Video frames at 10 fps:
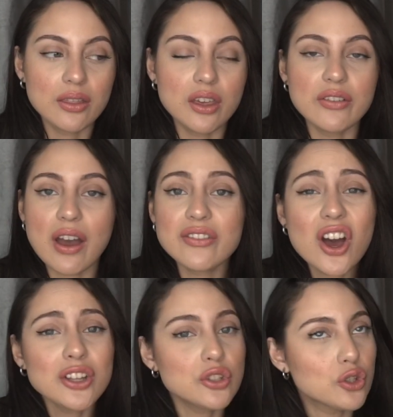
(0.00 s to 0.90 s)
I've
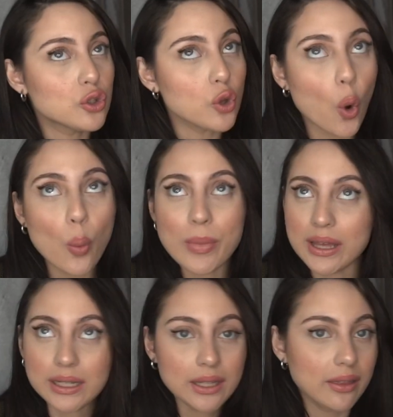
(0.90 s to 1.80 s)
gotten so
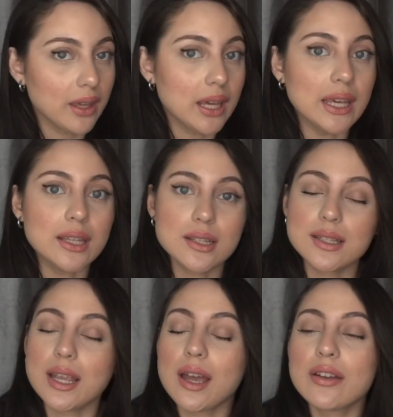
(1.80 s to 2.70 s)
many
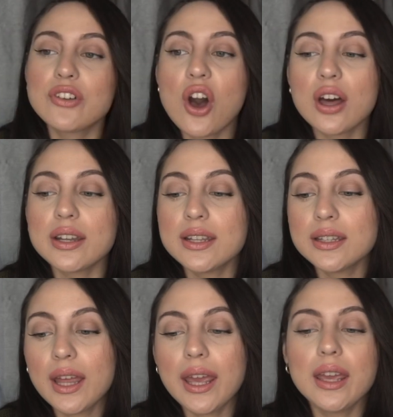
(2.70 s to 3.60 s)
things. Like I've
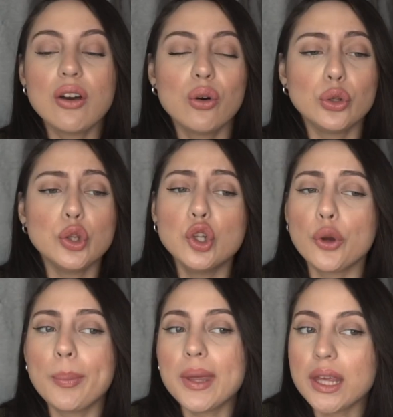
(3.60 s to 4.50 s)
gotten like, oh, you
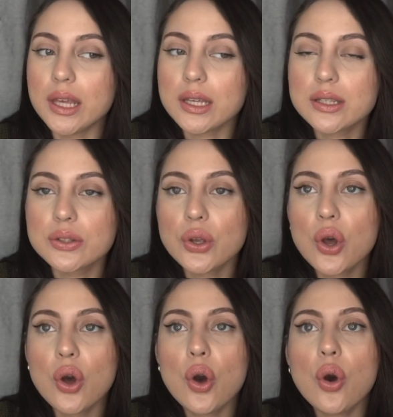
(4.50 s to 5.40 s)
look mixed,
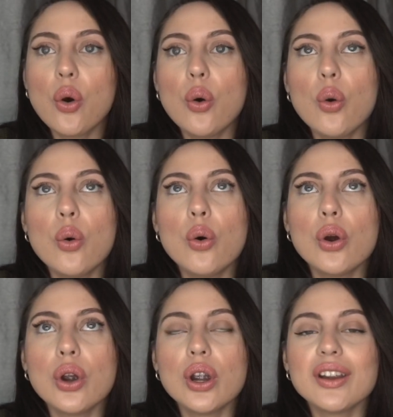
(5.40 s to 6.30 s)

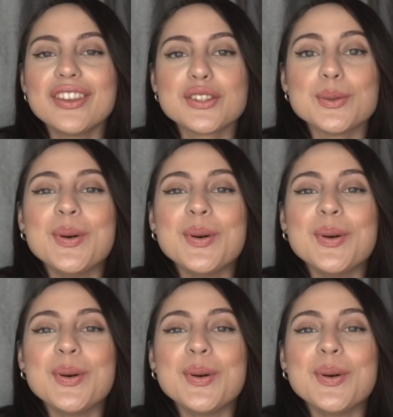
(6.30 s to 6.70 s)
or this